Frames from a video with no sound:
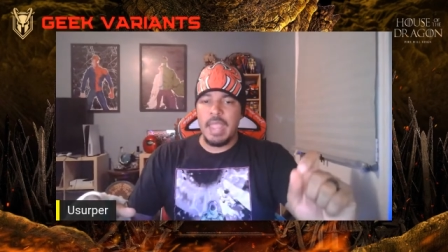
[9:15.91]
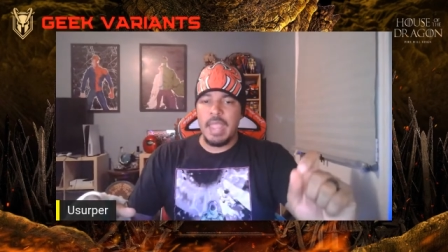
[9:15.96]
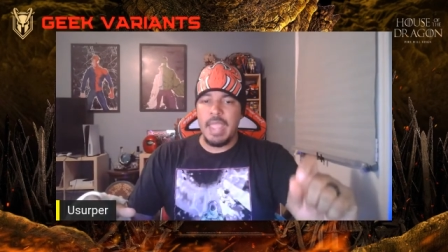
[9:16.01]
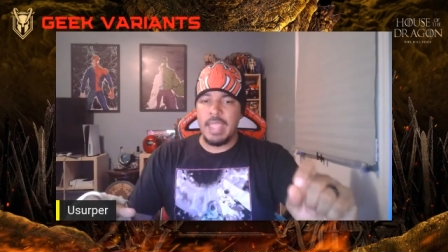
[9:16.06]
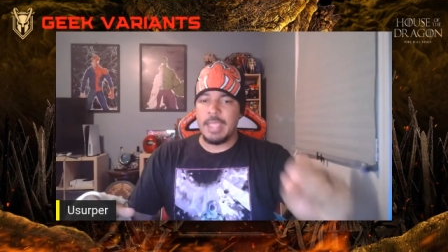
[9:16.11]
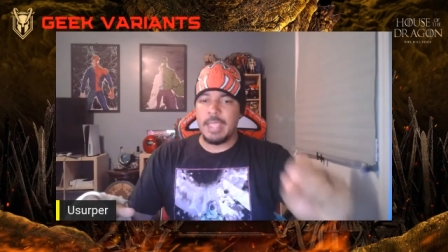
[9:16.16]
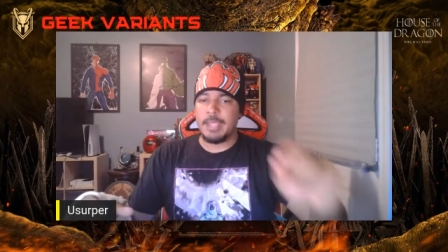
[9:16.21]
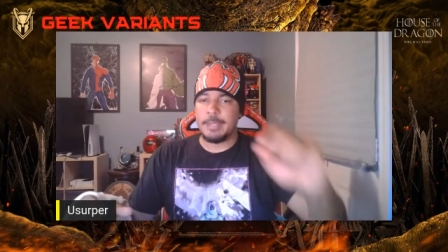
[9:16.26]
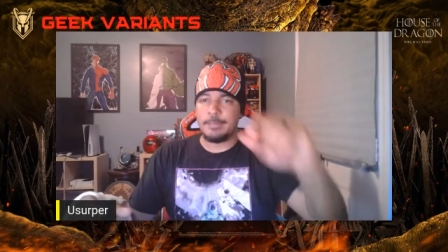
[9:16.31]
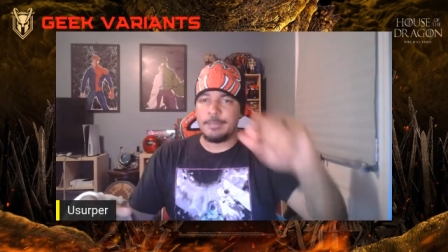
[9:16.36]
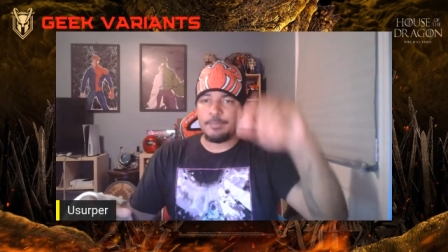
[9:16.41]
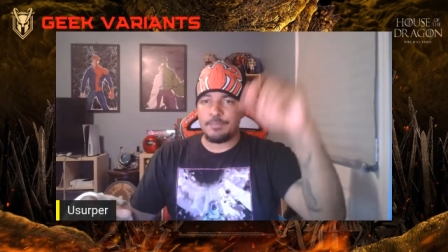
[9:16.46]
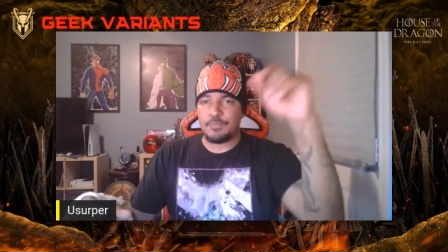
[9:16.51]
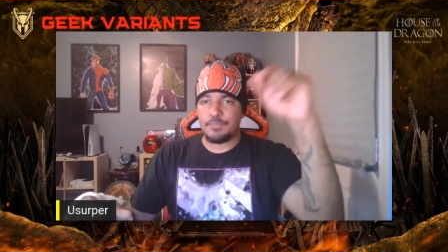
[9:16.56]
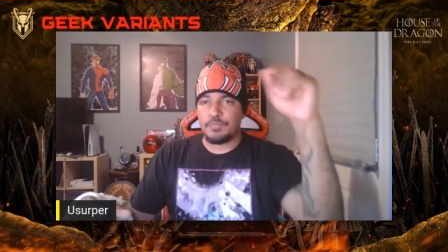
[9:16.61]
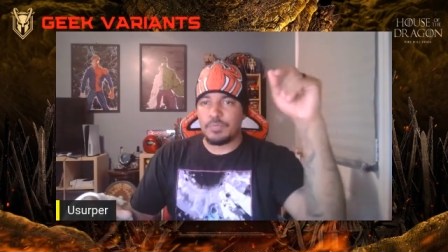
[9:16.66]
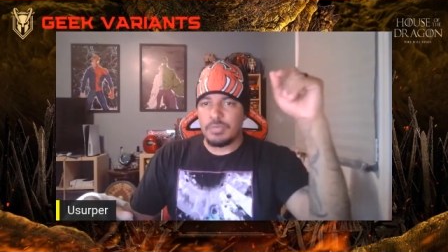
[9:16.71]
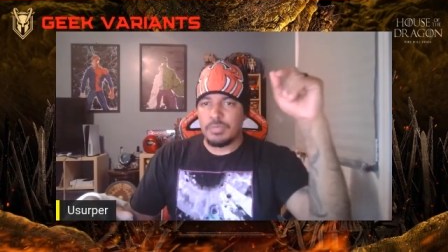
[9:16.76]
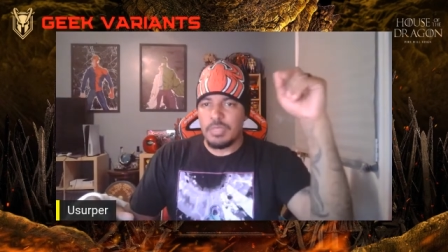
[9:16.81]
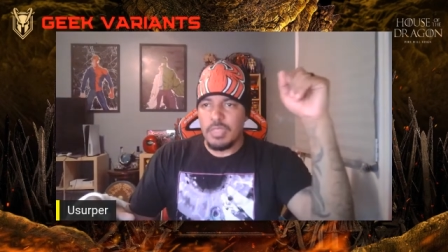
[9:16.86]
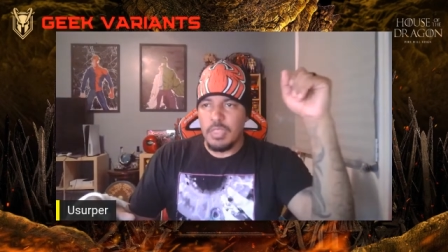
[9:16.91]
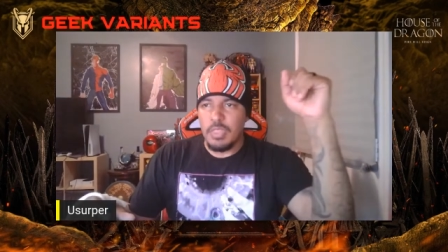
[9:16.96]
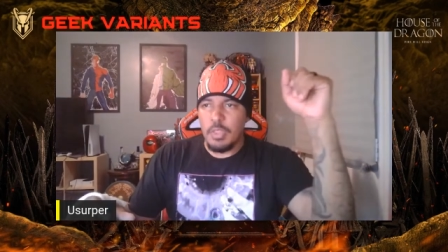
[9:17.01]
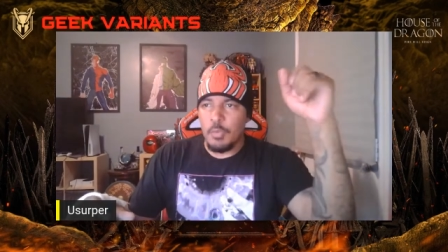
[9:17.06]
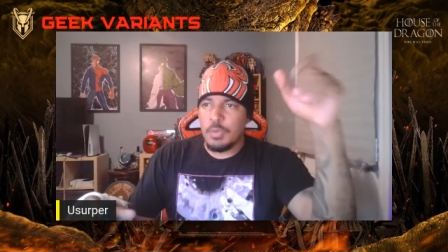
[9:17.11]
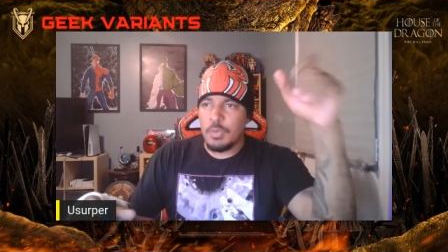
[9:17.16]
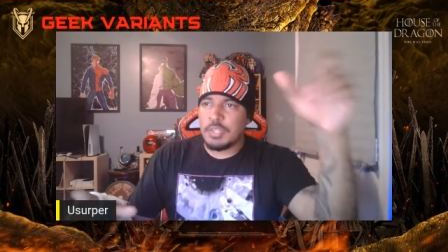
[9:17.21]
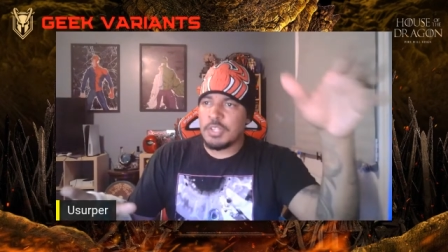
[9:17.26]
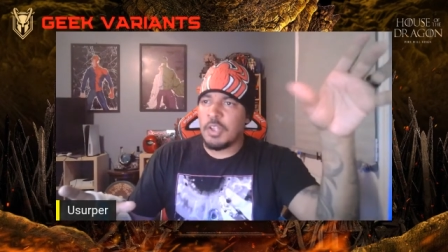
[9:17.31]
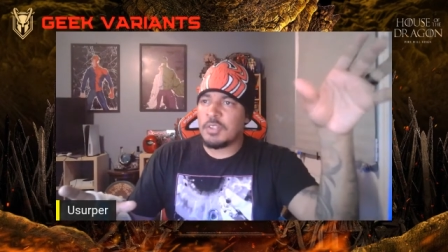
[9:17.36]
And when
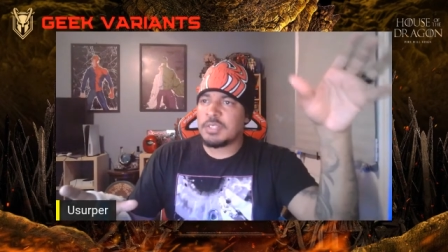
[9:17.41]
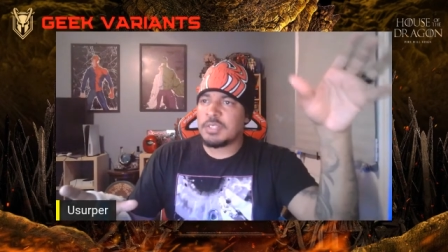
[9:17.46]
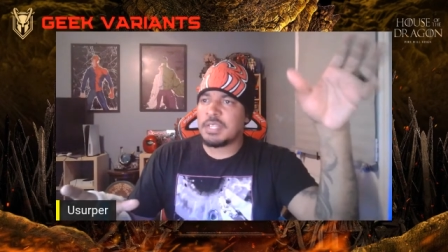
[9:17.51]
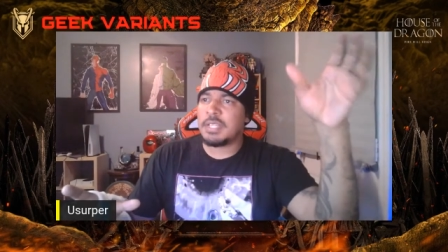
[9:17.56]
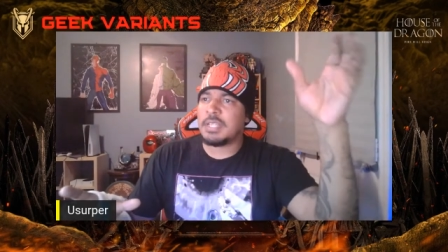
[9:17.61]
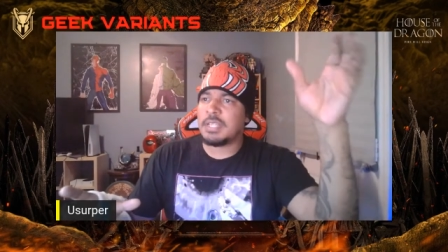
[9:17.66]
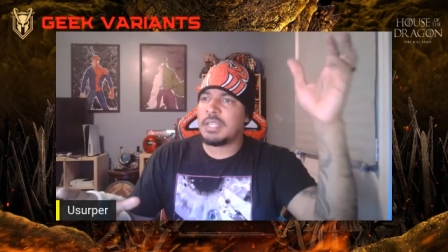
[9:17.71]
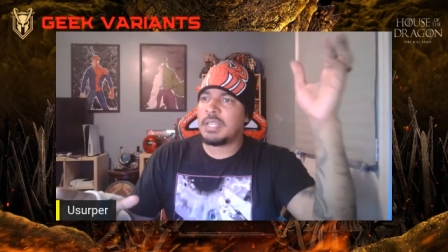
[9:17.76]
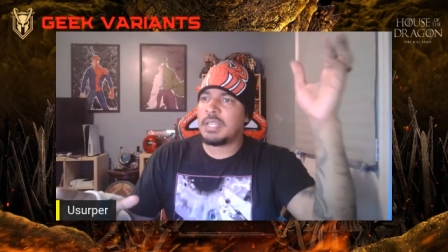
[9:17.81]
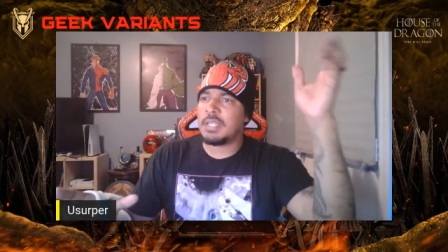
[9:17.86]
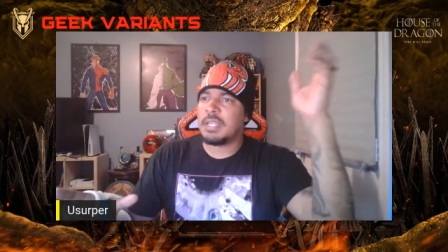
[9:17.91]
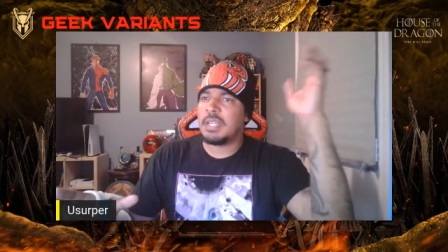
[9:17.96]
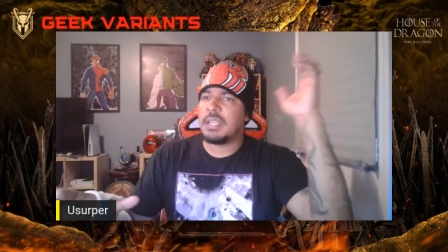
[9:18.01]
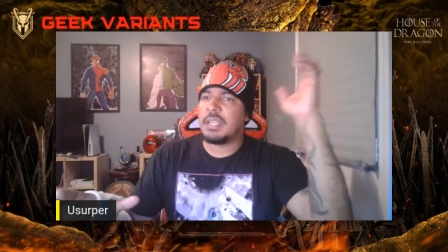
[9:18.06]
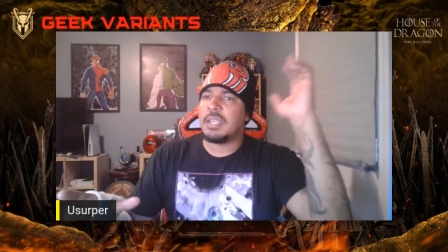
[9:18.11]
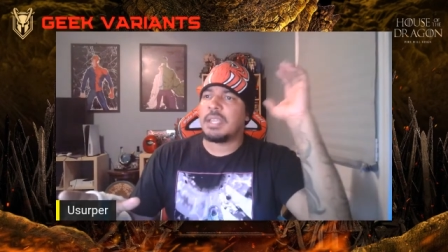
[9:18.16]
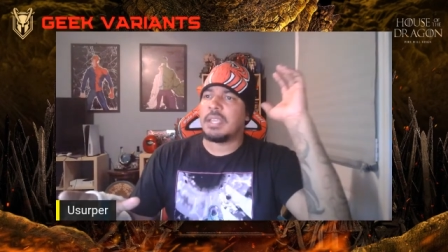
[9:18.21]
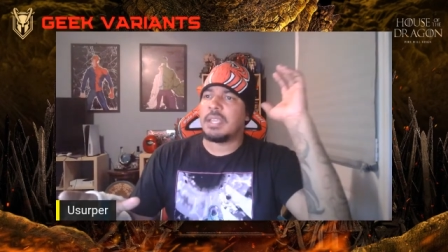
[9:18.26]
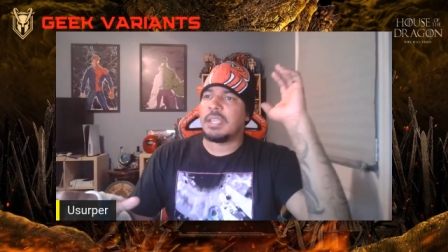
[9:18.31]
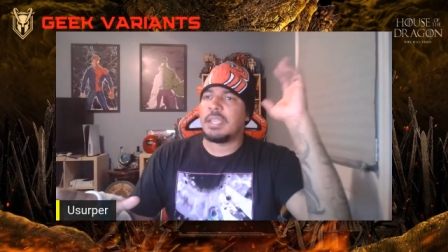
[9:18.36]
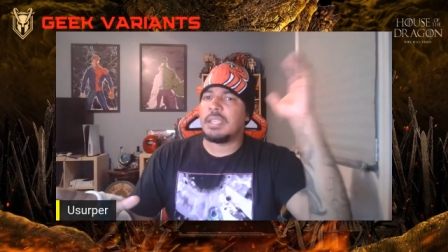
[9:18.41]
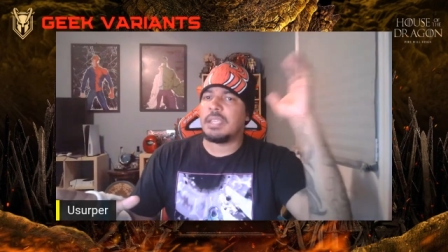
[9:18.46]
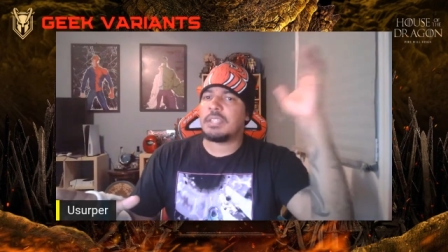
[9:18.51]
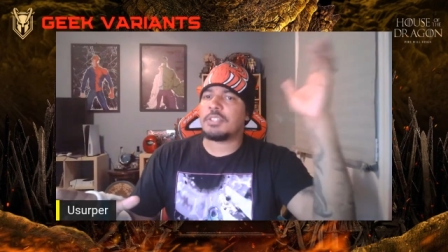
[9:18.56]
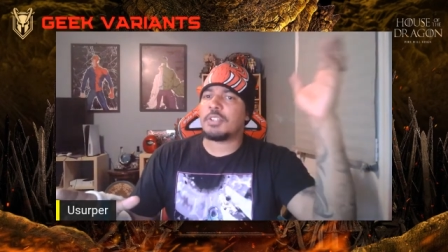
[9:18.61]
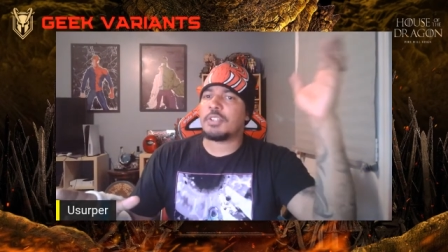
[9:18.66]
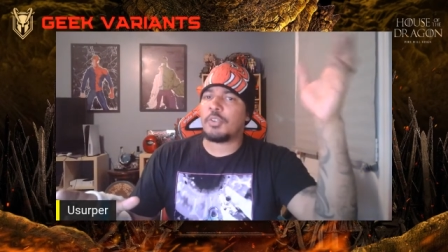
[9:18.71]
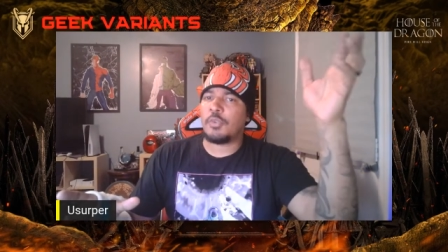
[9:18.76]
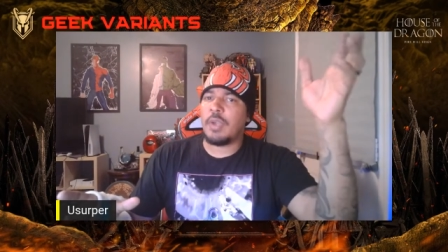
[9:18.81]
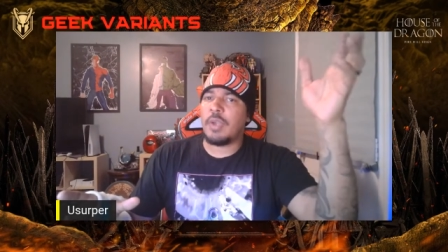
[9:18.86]
it's all said and done, he
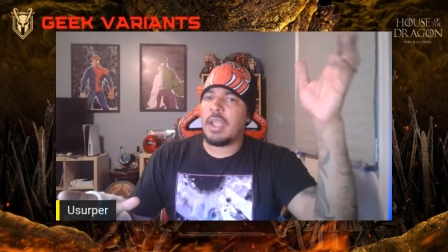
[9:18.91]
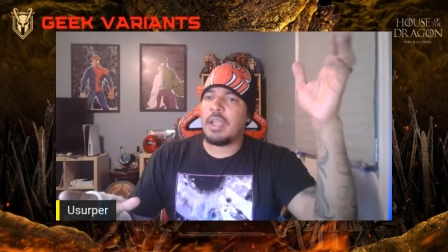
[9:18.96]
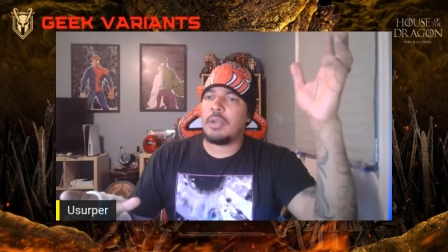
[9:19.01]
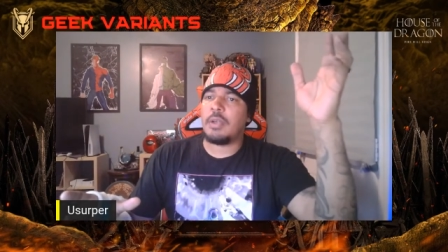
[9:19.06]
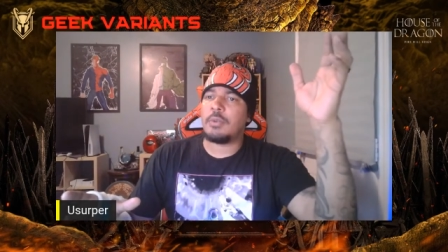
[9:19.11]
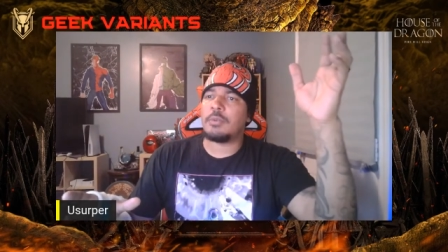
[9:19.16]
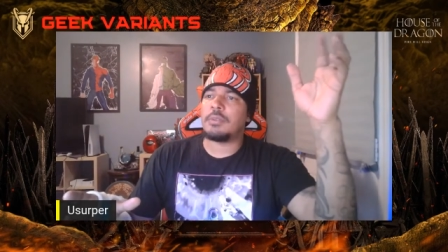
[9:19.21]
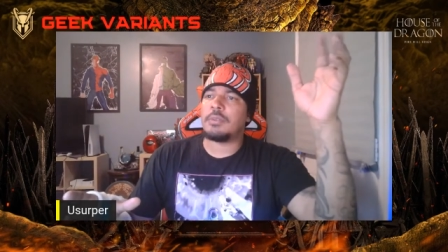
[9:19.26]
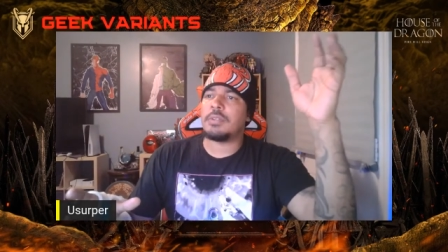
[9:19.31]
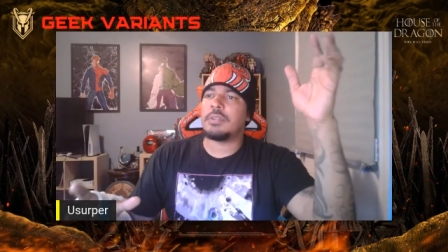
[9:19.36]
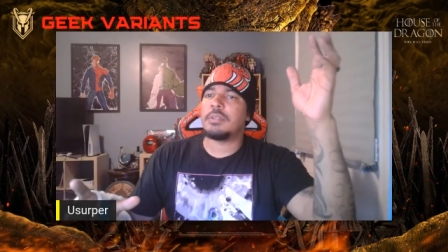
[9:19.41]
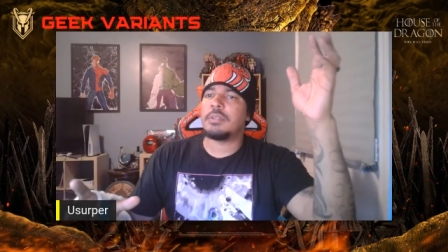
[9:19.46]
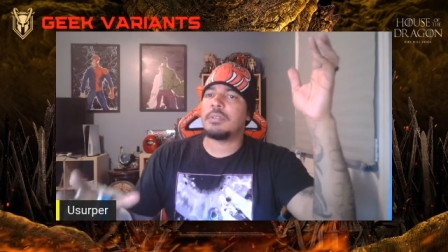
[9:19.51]
is crowned